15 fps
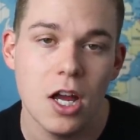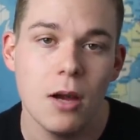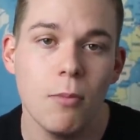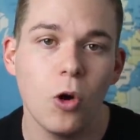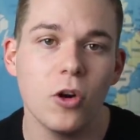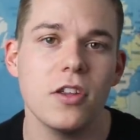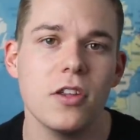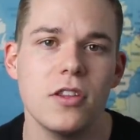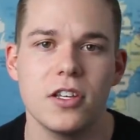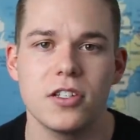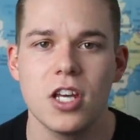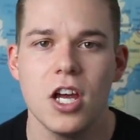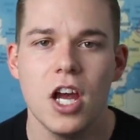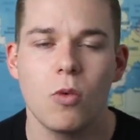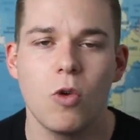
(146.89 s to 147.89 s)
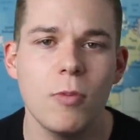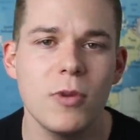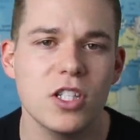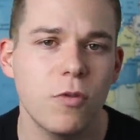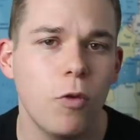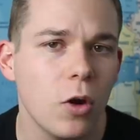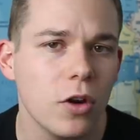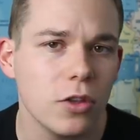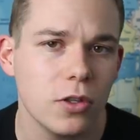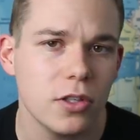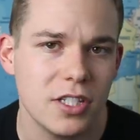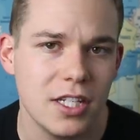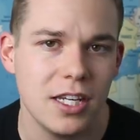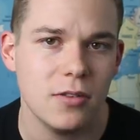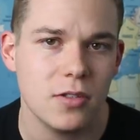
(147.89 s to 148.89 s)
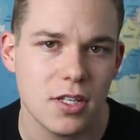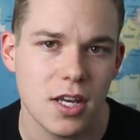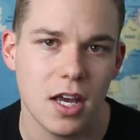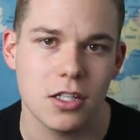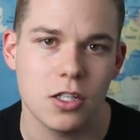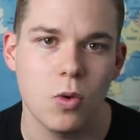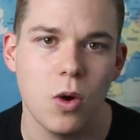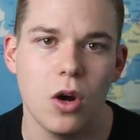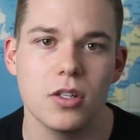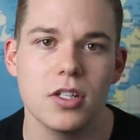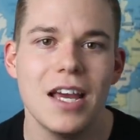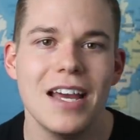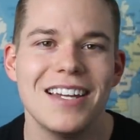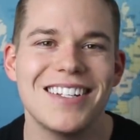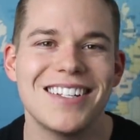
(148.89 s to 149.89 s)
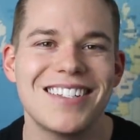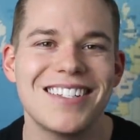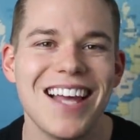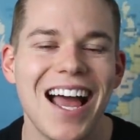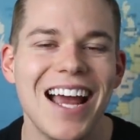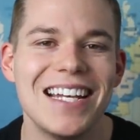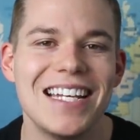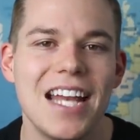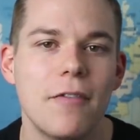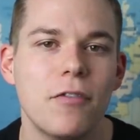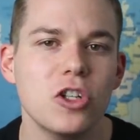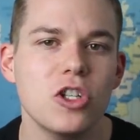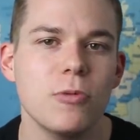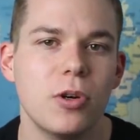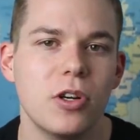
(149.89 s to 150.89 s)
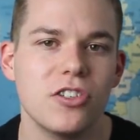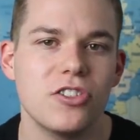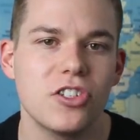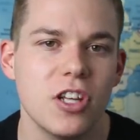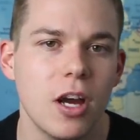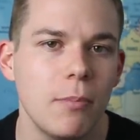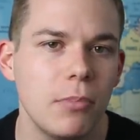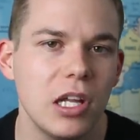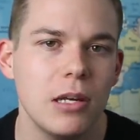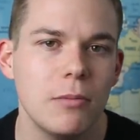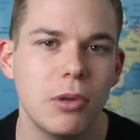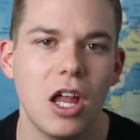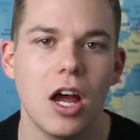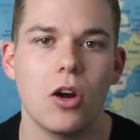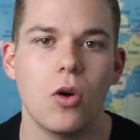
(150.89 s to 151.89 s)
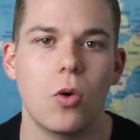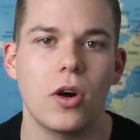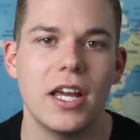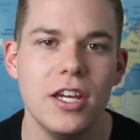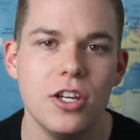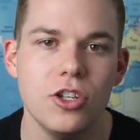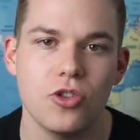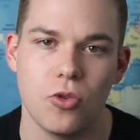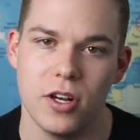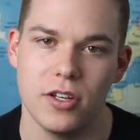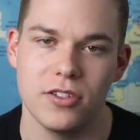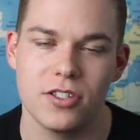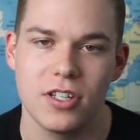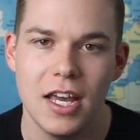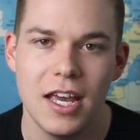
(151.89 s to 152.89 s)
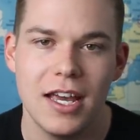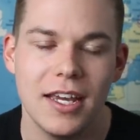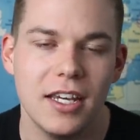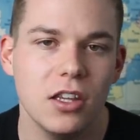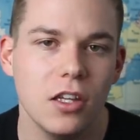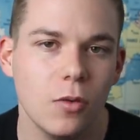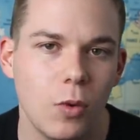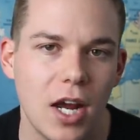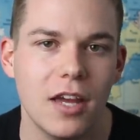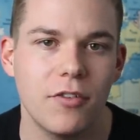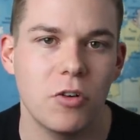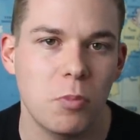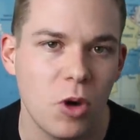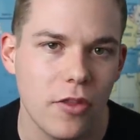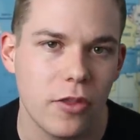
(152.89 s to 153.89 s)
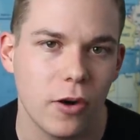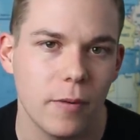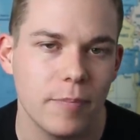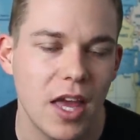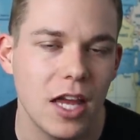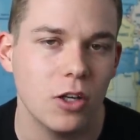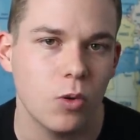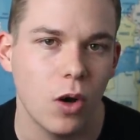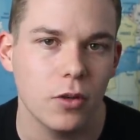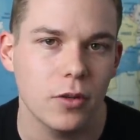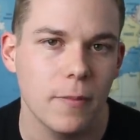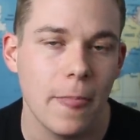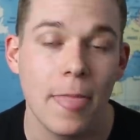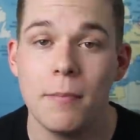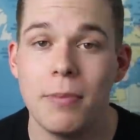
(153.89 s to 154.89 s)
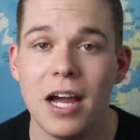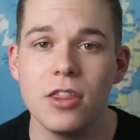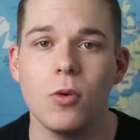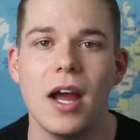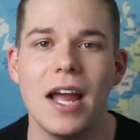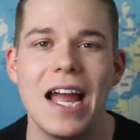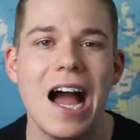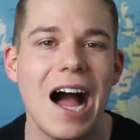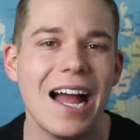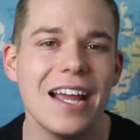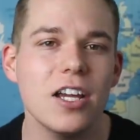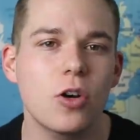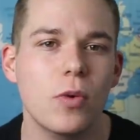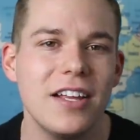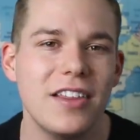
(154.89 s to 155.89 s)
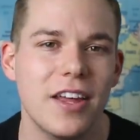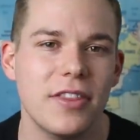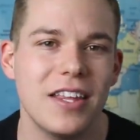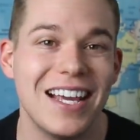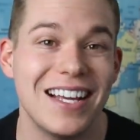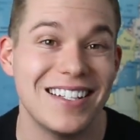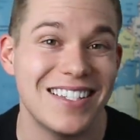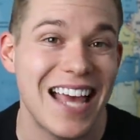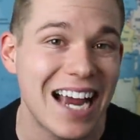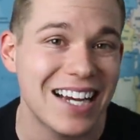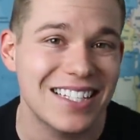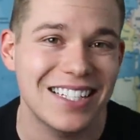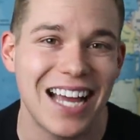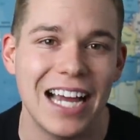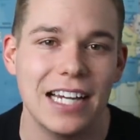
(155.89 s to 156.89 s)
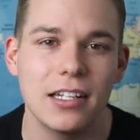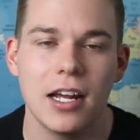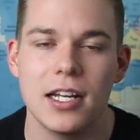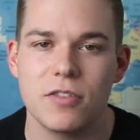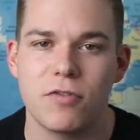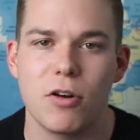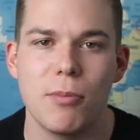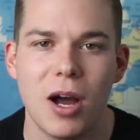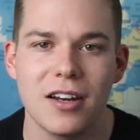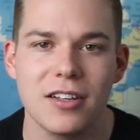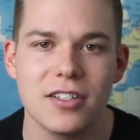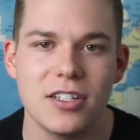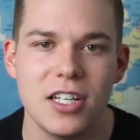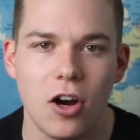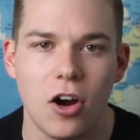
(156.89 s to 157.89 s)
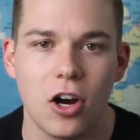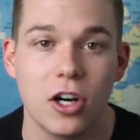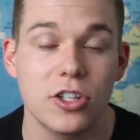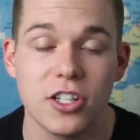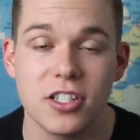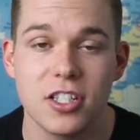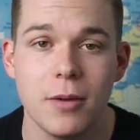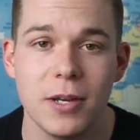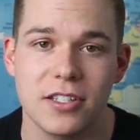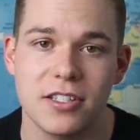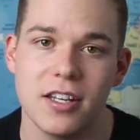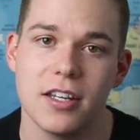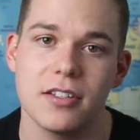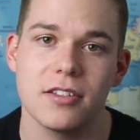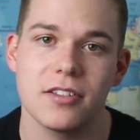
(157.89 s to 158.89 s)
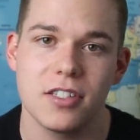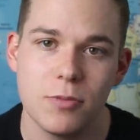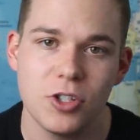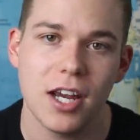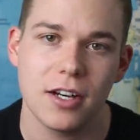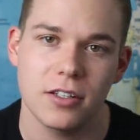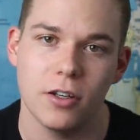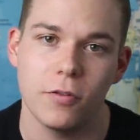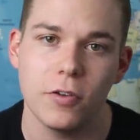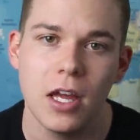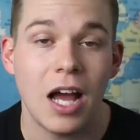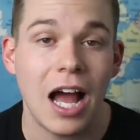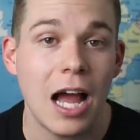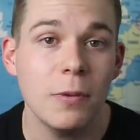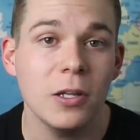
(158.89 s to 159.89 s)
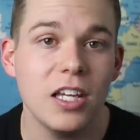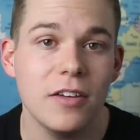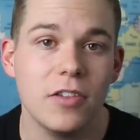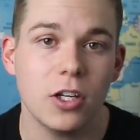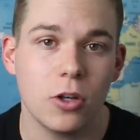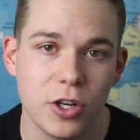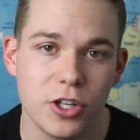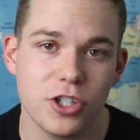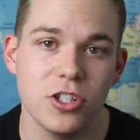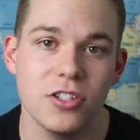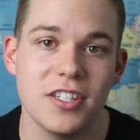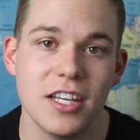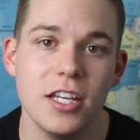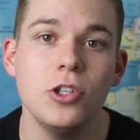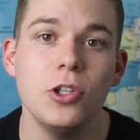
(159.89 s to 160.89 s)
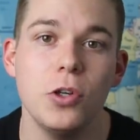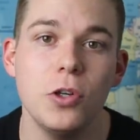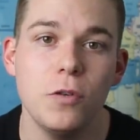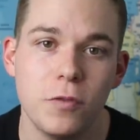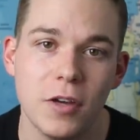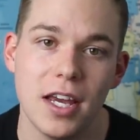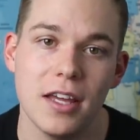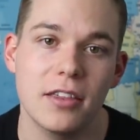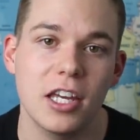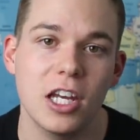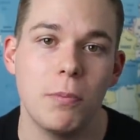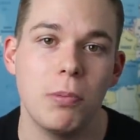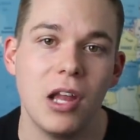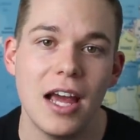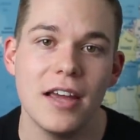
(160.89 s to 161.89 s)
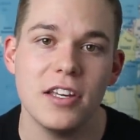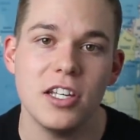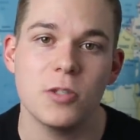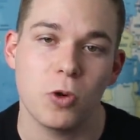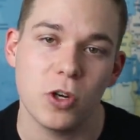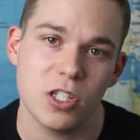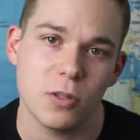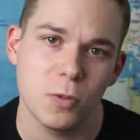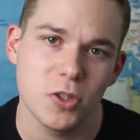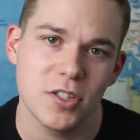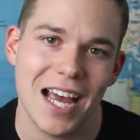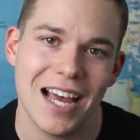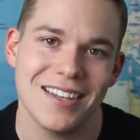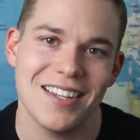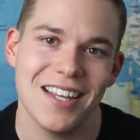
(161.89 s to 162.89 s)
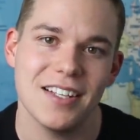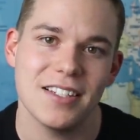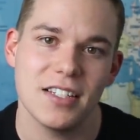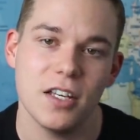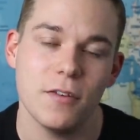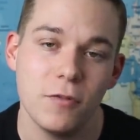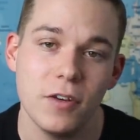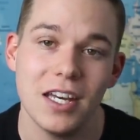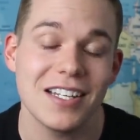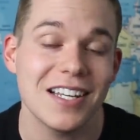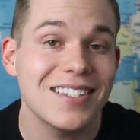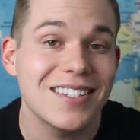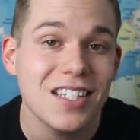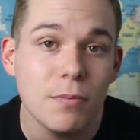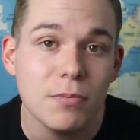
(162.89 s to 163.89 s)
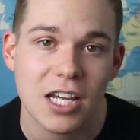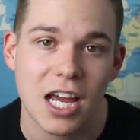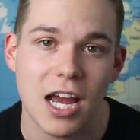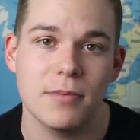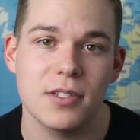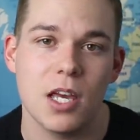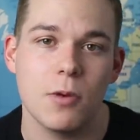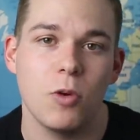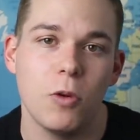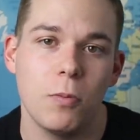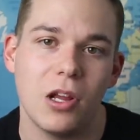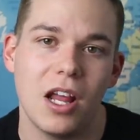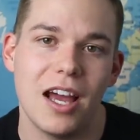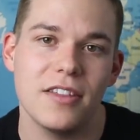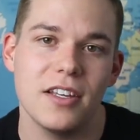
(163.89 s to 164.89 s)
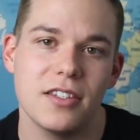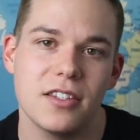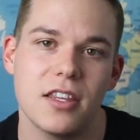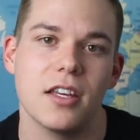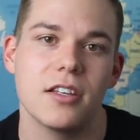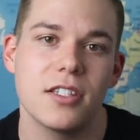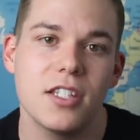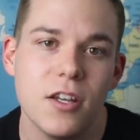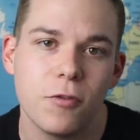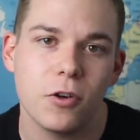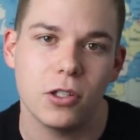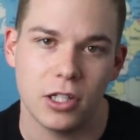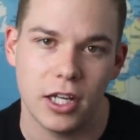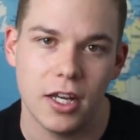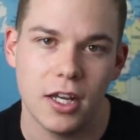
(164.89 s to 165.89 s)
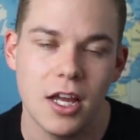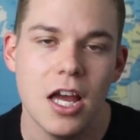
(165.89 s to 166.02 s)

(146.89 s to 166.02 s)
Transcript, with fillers: More than this, Romans 4:13 says, quote, "Decide never to put a stumbling block or hindrance in the way of a brother." End quote. By the way, I agree that the exact guidelines for modesty are, to some extent, subjective. I believe that Christians, in good faith, can apply these principles as they see fit, and sometimes they will apply these things differently.